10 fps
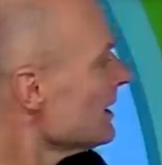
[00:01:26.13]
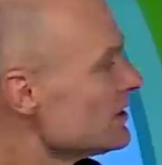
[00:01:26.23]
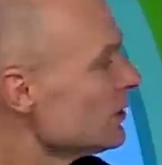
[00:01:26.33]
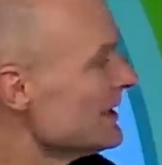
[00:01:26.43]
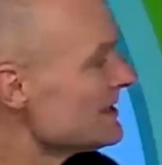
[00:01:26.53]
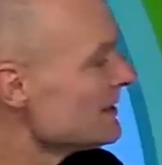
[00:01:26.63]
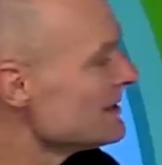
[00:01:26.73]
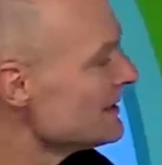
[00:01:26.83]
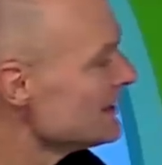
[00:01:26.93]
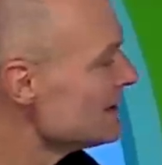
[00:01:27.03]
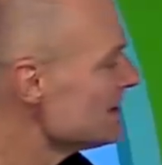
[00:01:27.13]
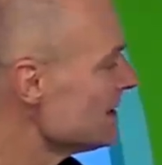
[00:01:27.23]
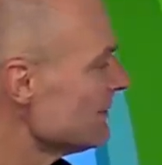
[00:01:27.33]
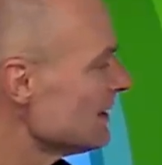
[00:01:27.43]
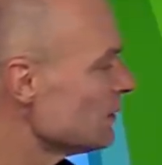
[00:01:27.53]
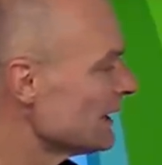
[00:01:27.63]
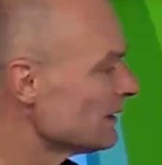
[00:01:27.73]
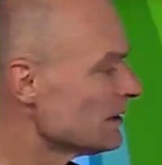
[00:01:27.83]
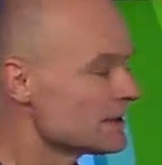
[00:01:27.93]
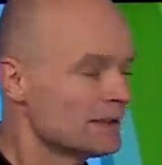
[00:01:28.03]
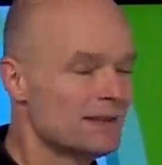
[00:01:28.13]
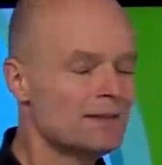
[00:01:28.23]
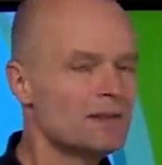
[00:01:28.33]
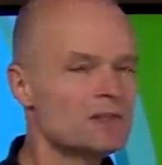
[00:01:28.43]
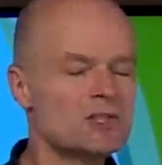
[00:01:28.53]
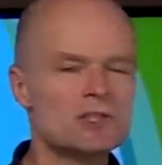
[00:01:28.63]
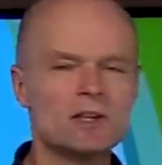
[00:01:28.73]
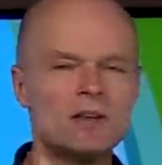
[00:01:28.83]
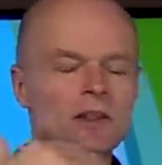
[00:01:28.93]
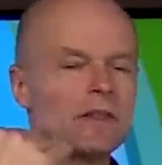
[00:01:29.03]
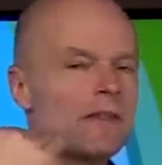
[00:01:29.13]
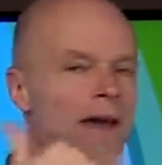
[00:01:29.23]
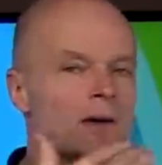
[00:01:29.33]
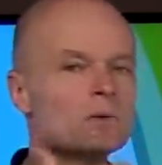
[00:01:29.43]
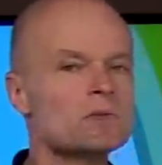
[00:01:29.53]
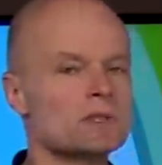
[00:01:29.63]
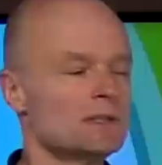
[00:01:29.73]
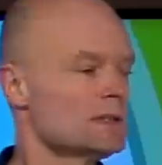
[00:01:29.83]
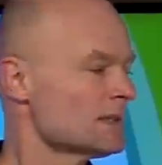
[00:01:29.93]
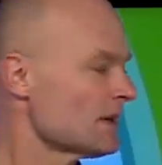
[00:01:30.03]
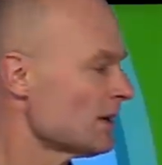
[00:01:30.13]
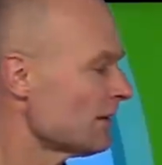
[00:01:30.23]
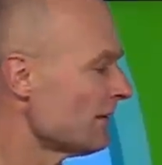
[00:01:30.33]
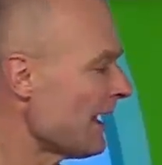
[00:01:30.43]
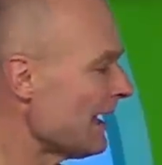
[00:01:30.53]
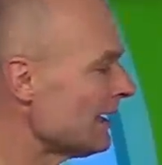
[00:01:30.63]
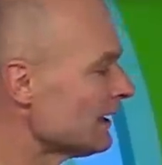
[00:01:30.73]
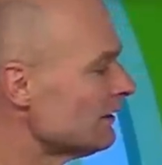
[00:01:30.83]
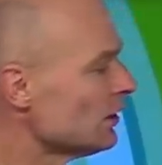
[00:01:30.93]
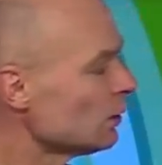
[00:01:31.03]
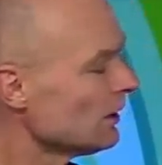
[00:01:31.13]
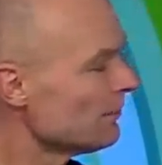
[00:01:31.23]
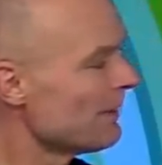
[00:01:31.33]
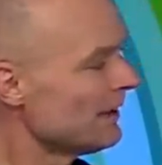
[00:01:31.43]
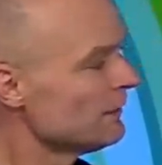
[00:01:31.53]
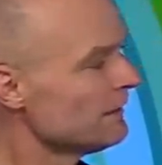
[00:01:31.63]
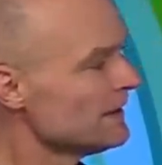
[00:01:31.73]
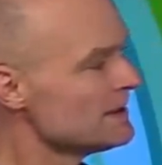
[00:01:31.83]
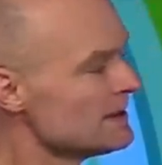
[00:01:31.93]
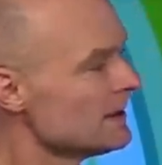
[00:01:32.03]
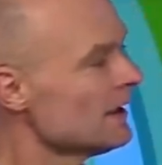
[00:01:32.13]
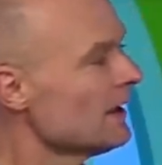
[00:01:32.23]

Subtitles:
So insulin sensitivity, weight loss, and then there's thousands of anecdotal benefits.